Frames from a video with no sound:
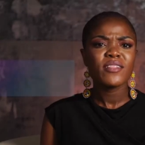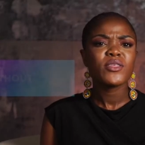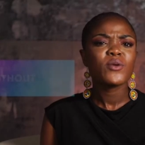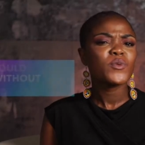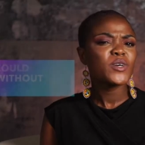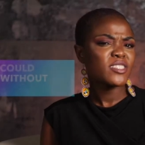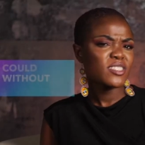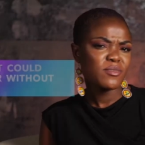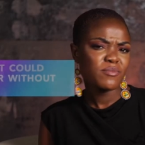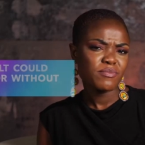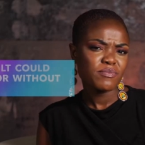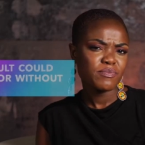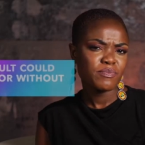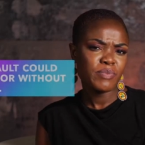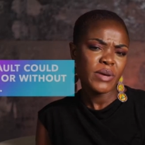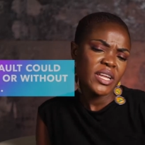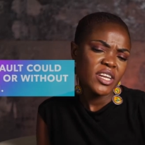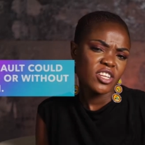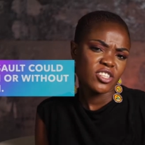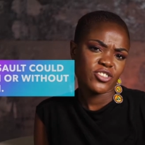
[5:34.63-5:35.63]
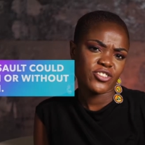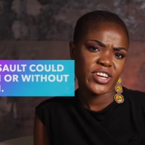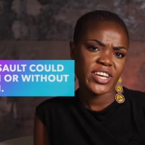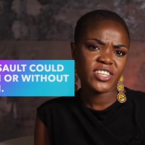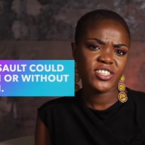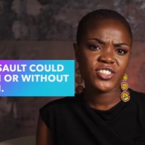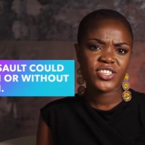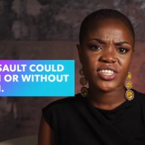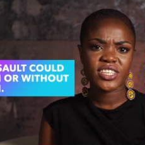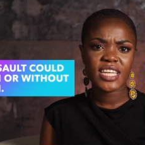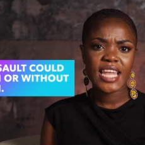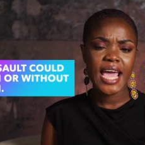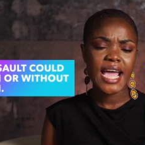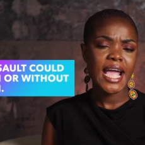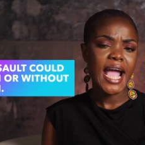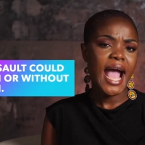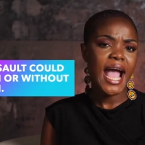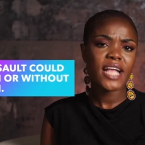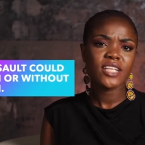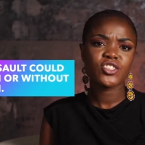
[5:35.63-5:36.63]
there wasn't penetration, like
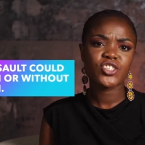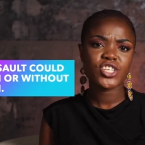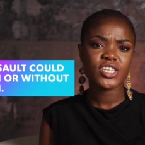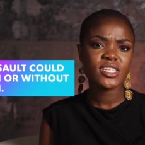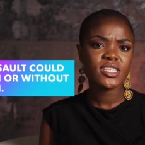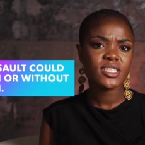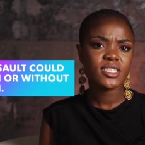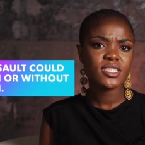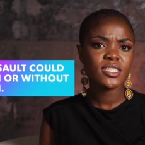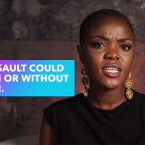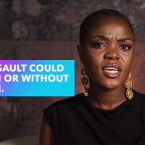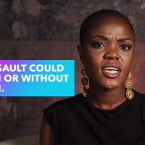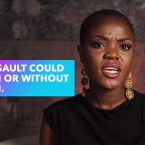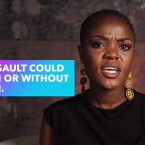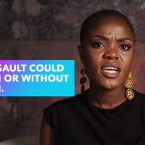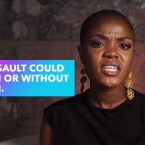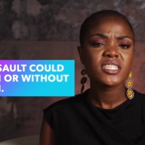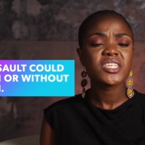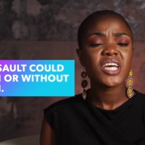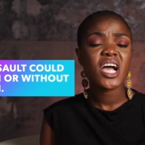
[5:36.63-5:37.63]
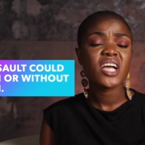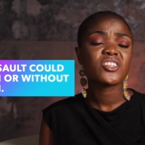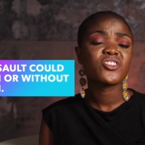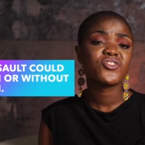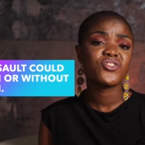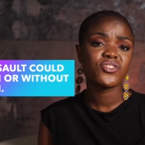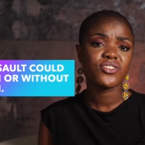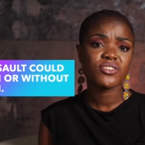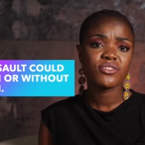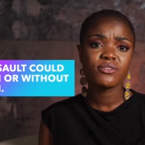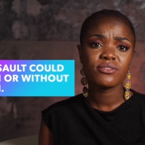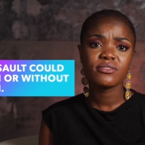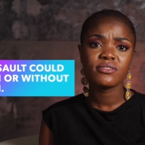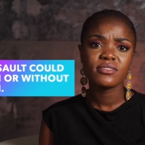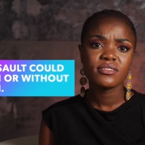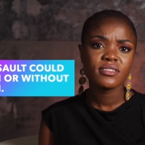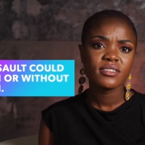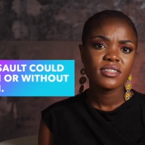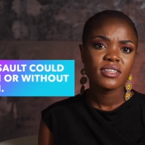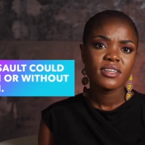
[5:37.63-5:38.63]
I just touched you
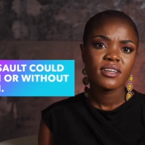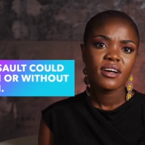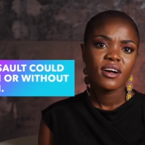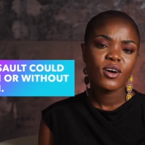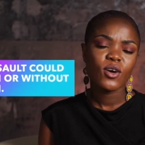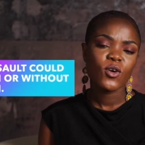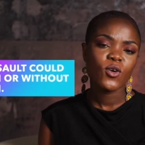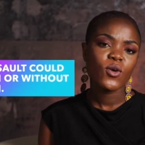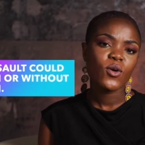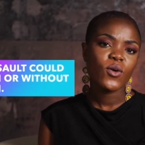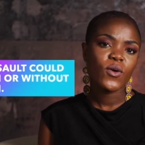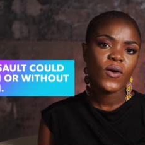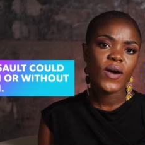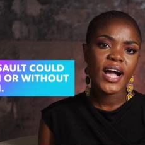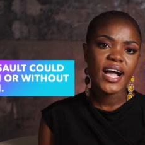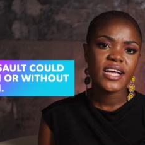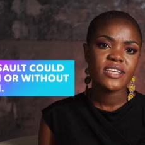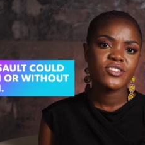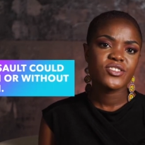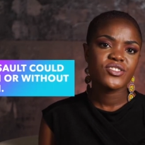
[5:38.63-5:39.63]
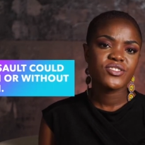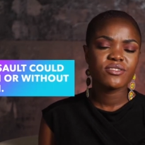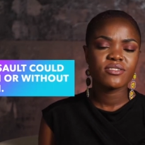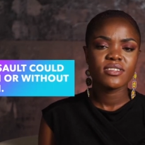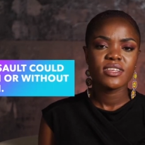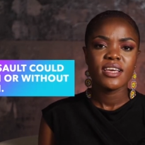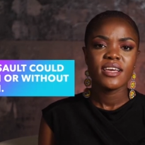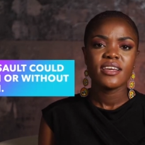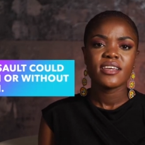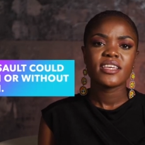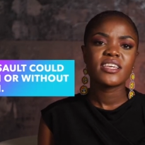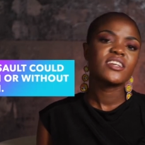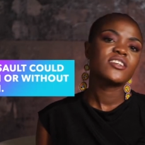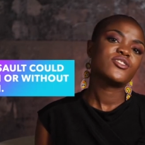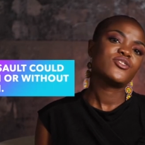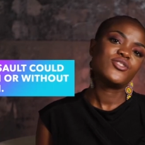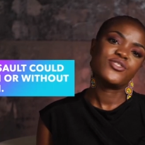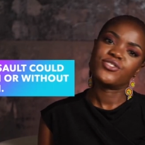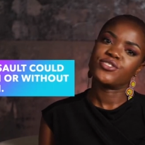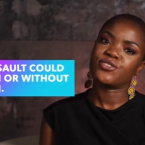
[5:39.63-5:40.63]
or I just
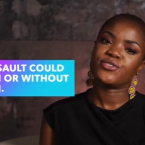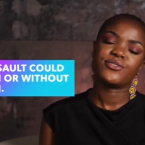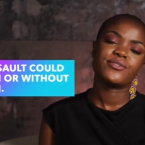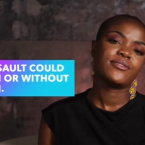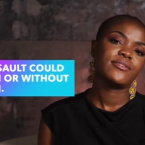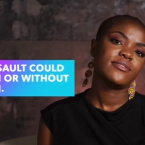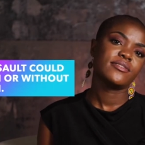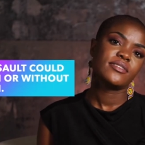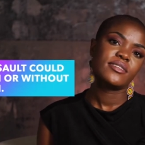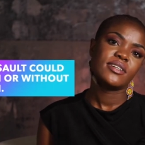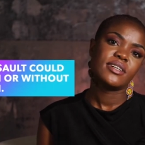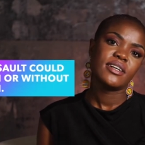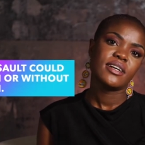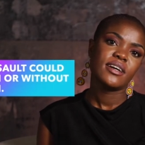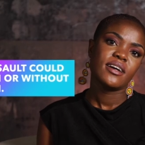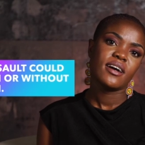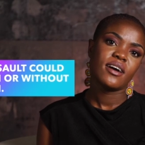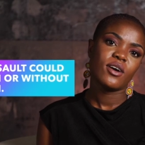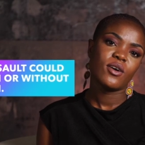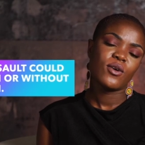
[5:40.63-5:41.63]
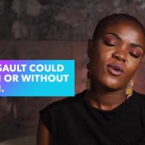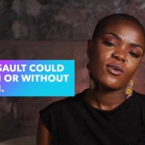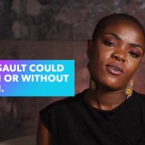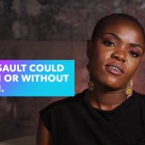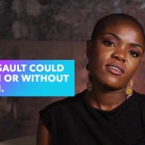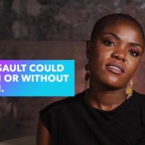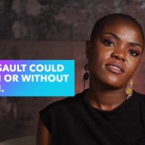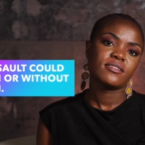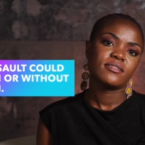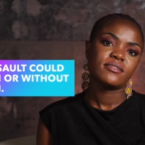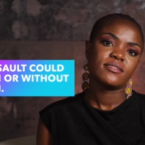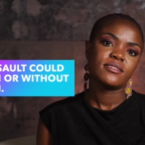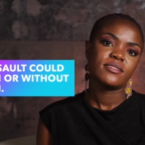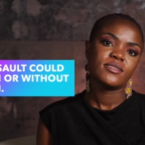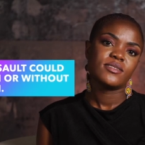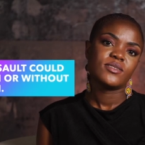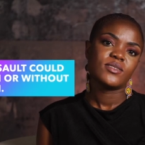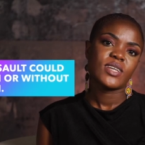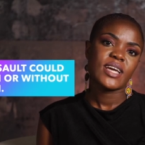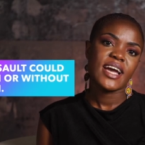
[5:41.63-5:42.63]
kissed you or
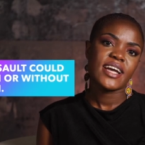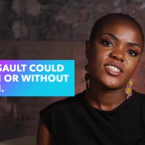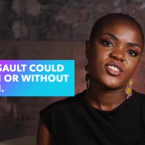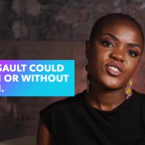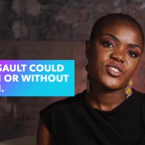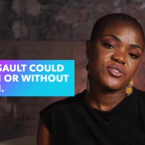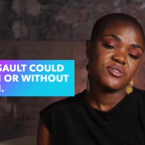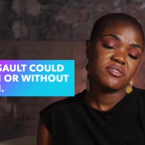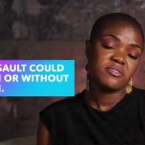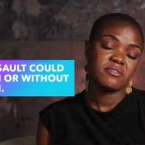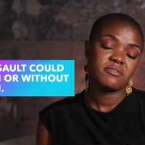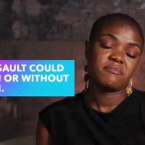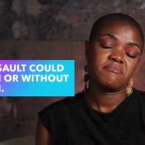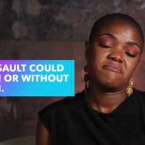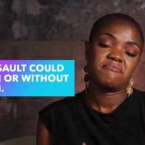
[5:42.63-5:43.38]
I just